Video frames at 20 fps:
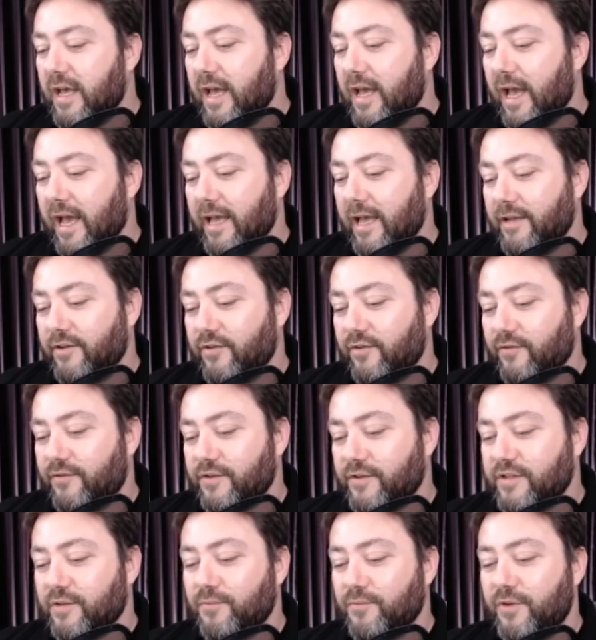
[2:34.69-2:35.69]
And
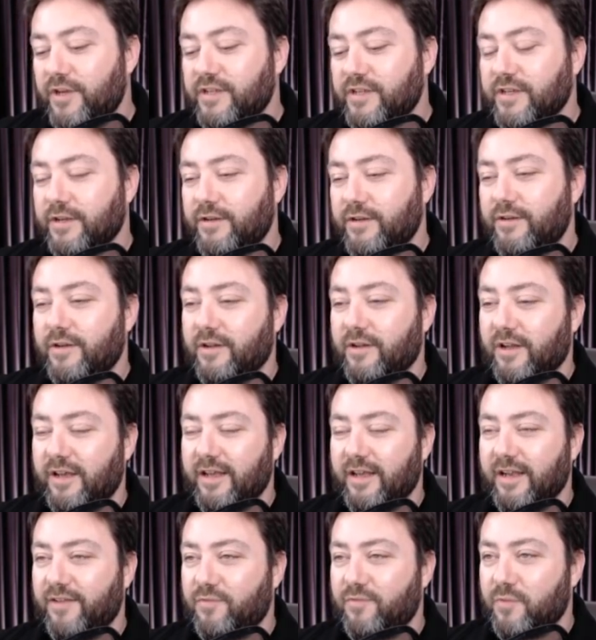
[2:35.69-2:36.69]
for some reason, like
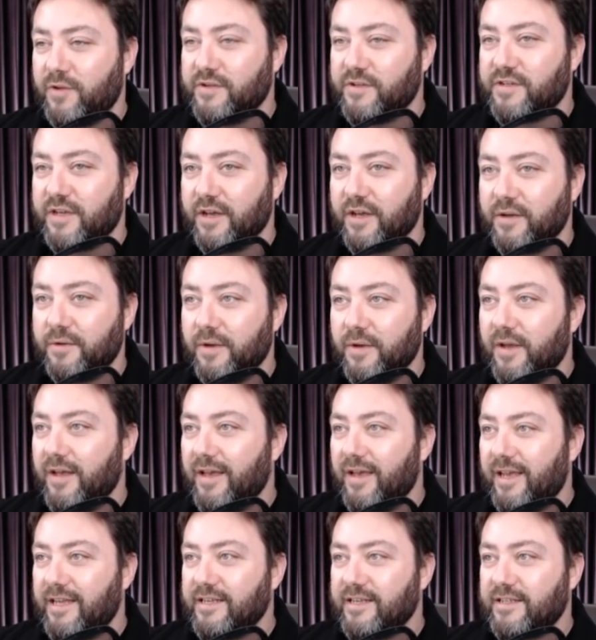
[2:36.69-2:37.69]
11 months ago,
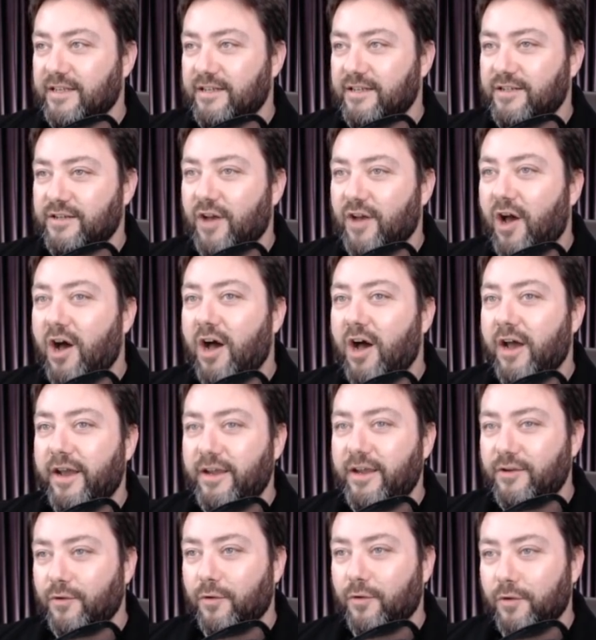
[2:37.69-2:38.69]
he decided to
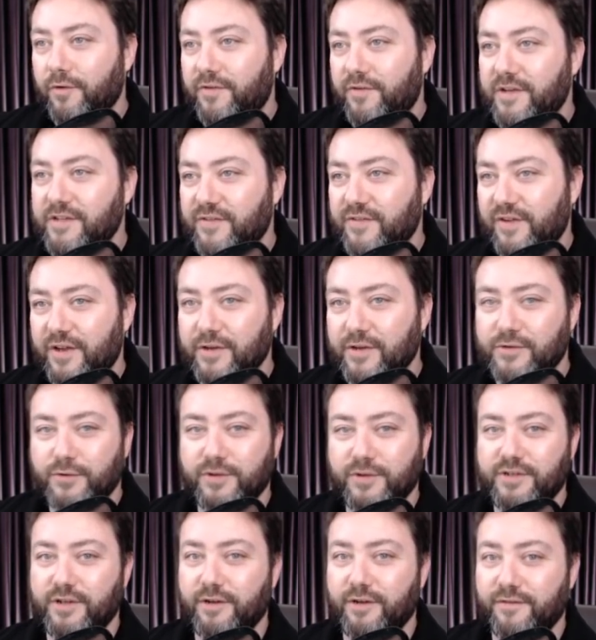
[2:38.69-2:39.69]
hide all of his videos
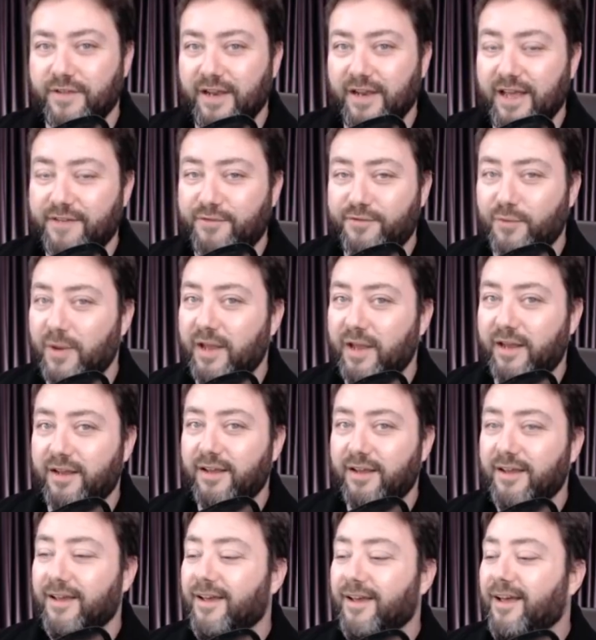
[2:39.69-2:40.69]
critical of the left
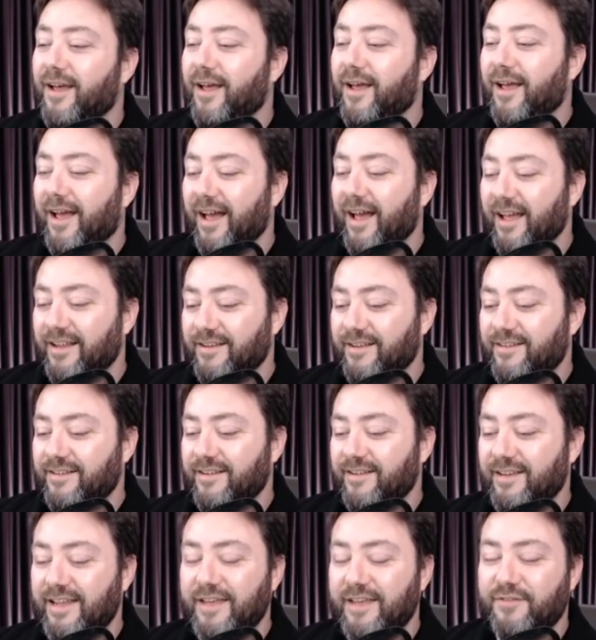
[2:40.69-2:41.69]
wing
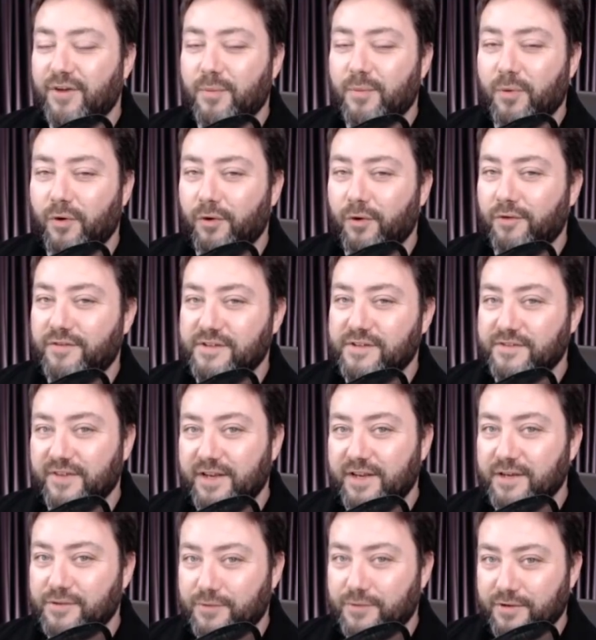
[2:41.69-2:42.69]
and leave up all of his
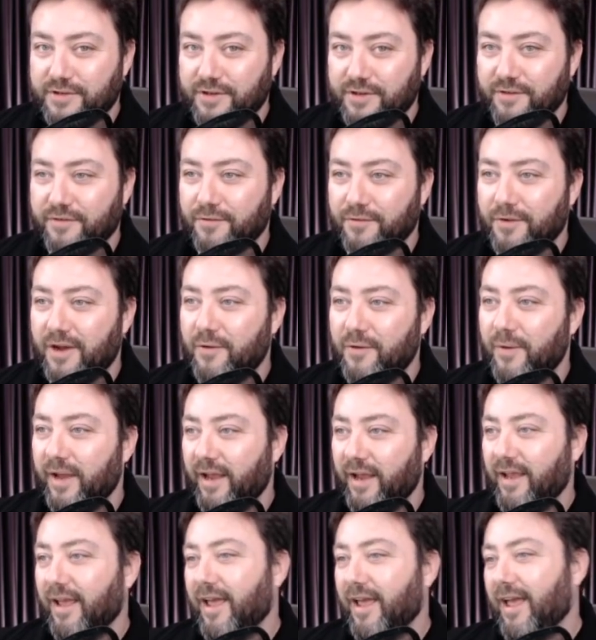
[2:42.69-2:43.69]
videos critical of the right
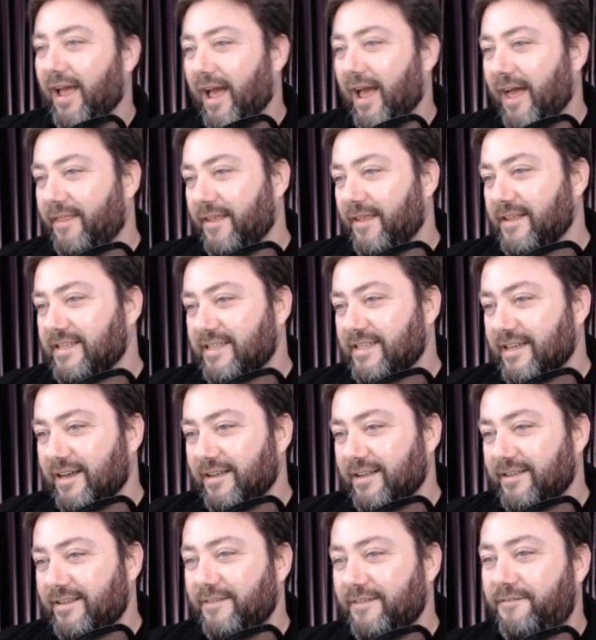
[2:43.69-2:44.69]
wing and then
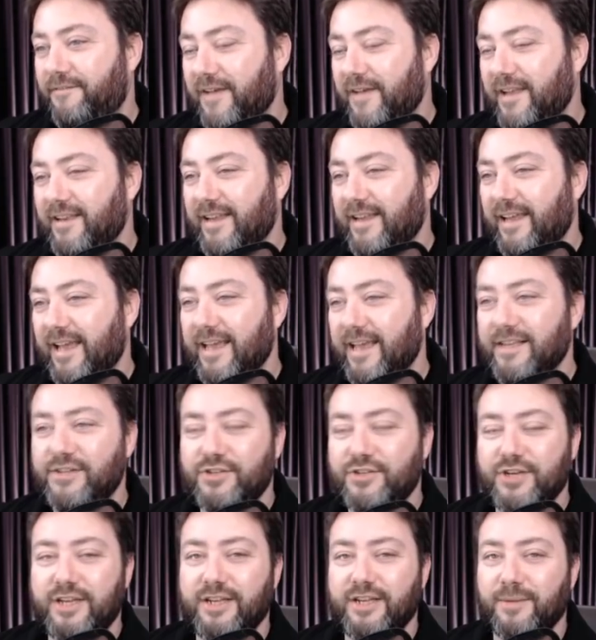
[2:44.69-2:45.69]
start defending
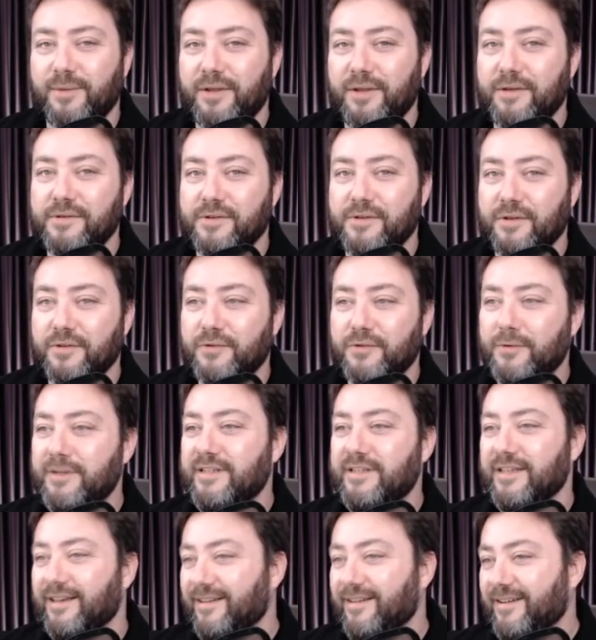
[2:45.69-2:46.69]
SJWs on
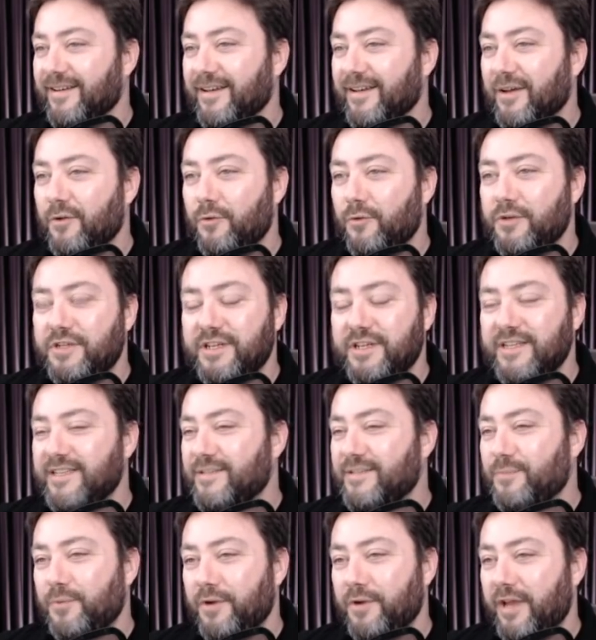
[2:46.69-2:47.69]
Twitter, which
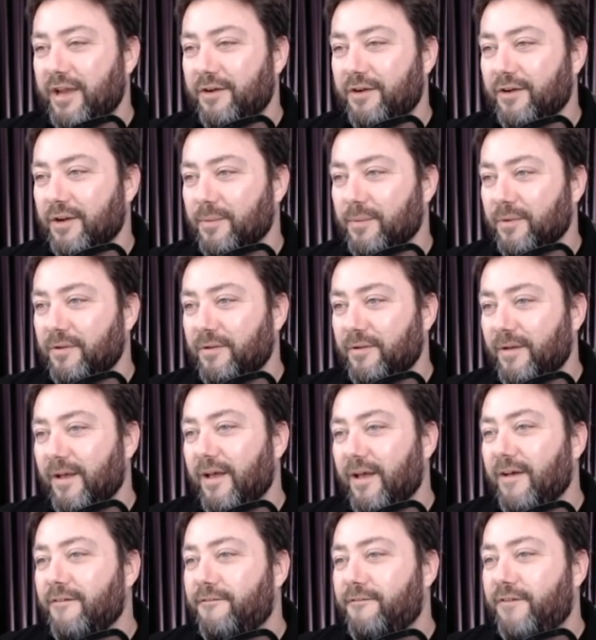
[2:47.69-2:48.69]
is pretty incredible.
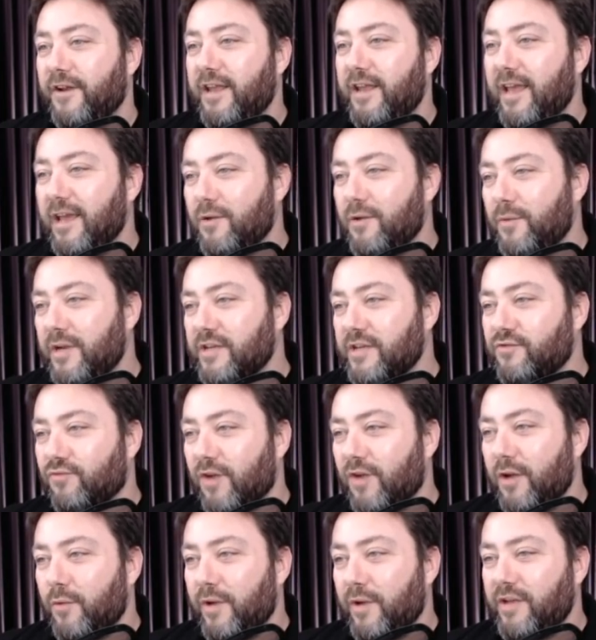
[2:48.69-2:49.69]
Funny how when it's
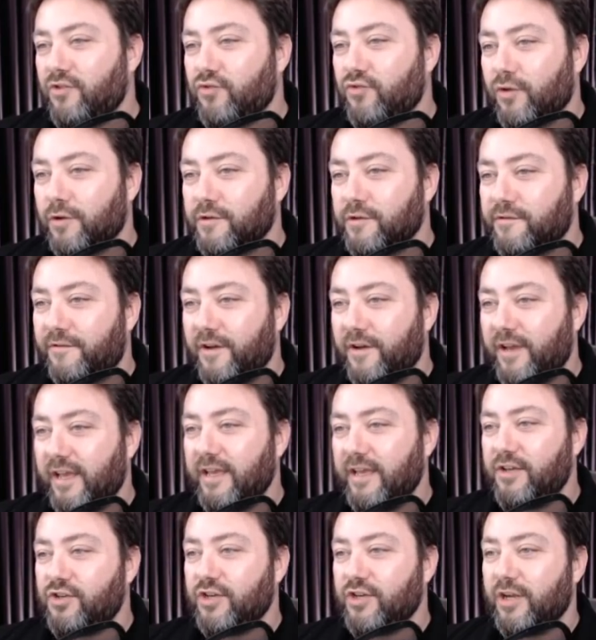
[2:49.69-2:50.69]
right wing trolls fucking
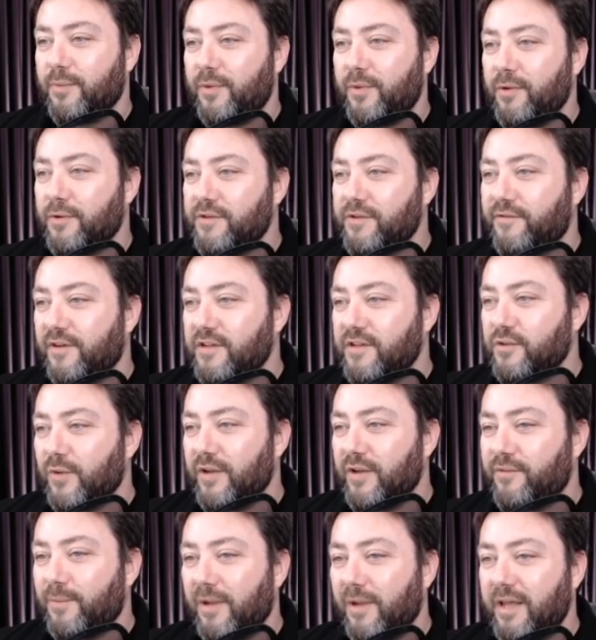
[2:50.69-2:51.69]
his shit up, he always finds a way
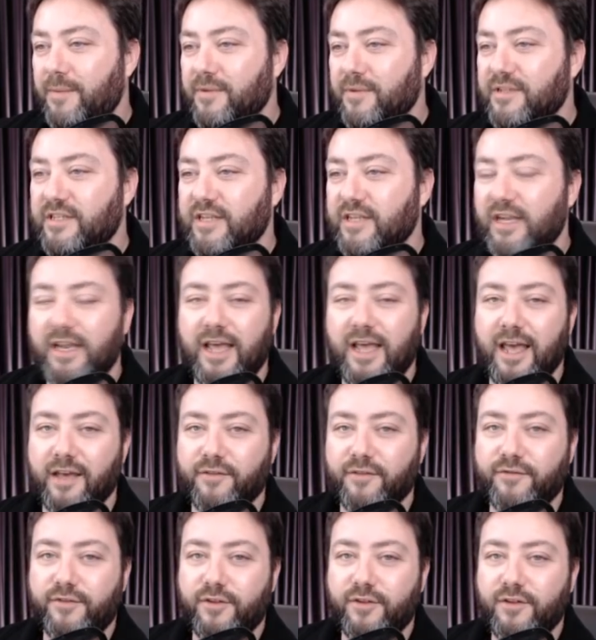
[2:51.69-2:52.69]
to blame the
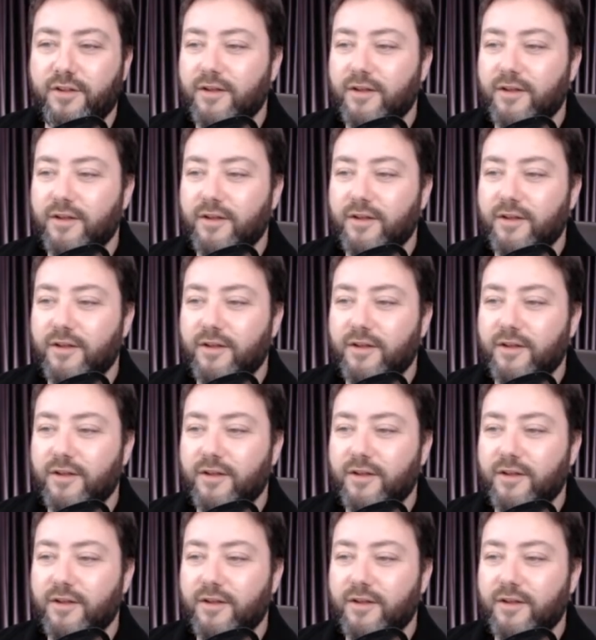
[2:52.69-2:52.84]
left.